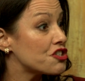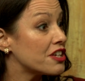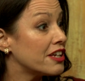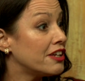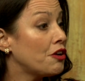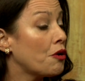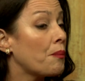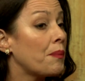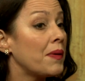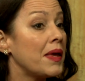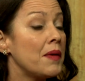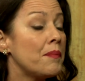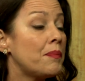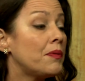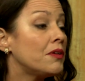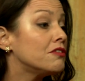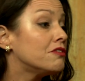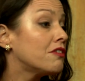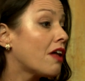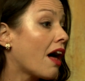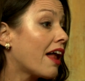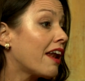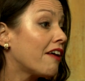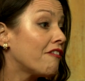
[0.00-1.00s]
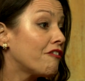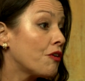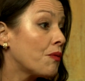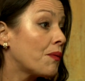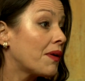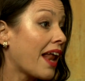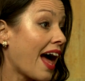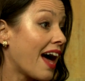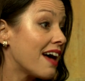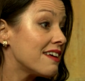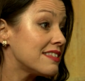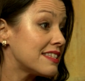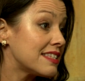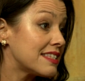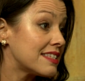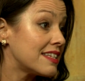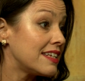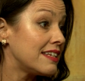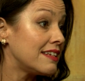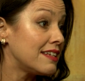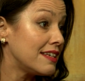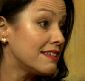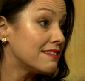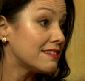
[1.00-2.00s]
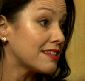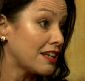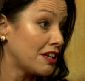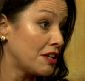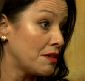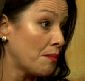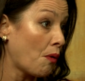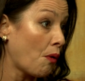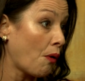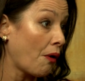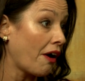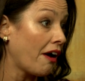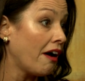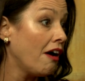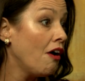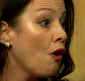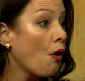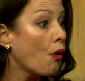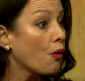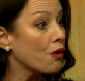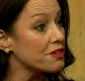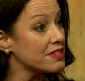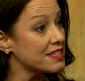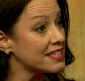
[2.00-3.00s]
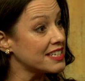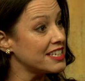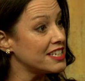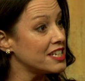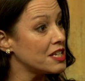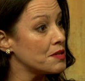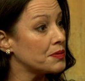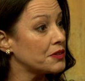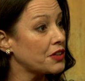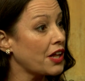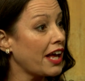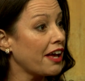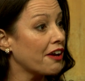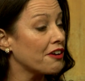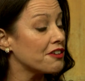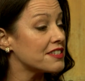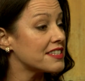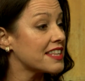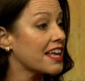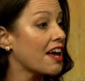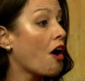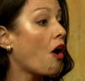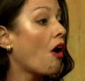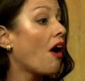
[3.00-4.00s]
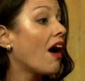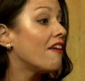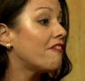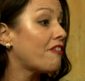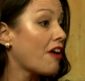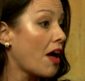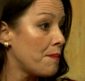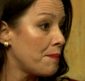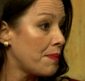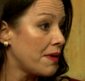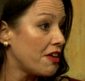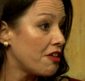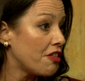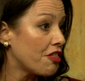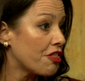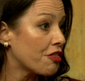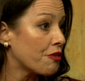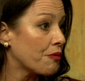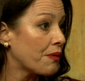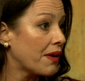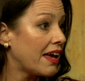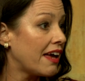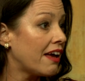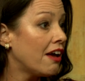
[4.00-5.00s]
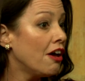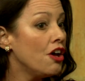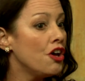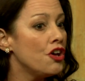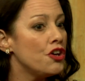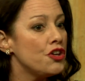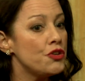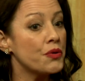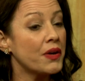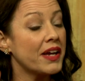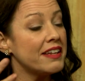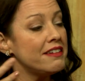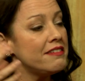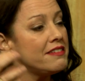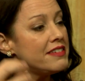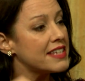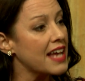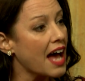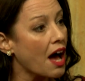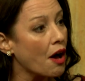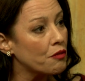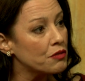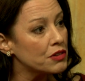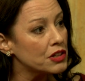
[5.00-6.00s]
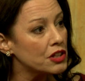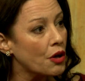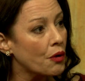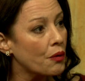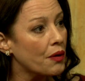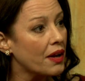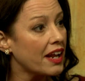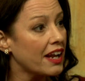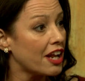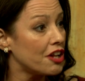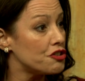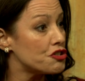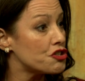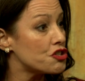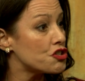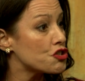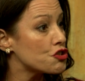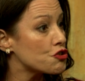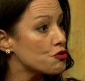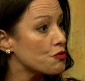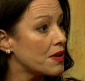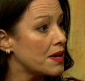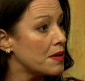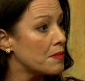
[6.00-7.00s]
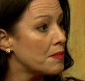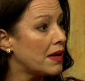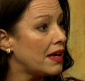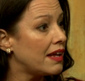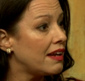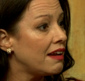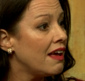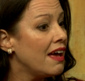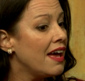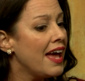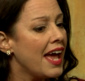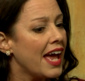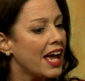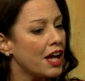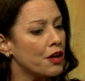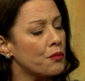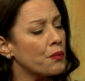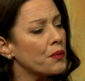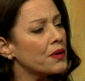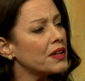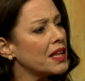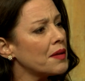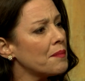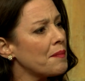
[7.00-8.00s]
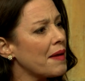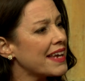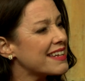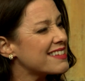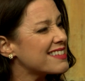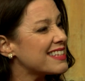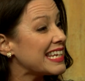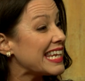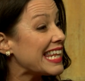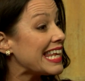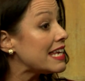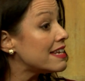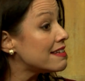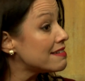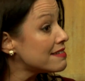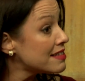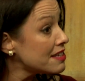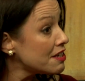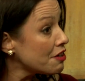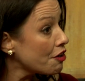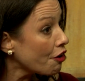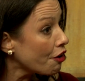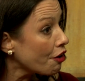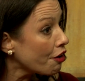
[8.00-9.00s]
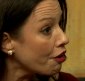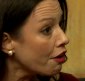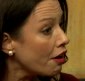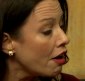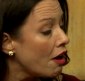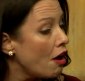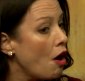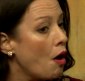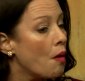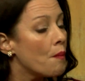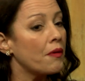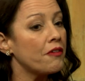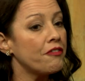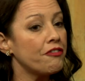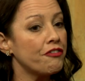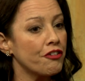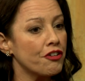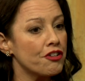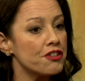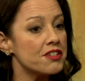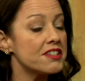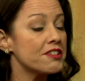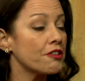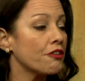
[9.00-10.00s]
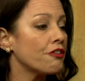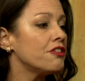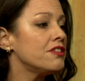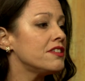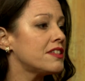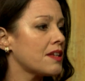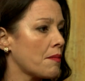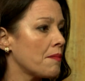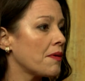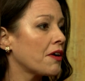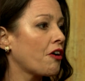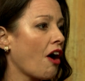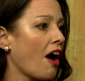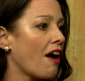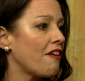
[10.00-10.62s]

You know, not everyone has CDs anymore or CD players. They all have MP3. You can download it and stream it. It really makes it easier, but for a certain demographic.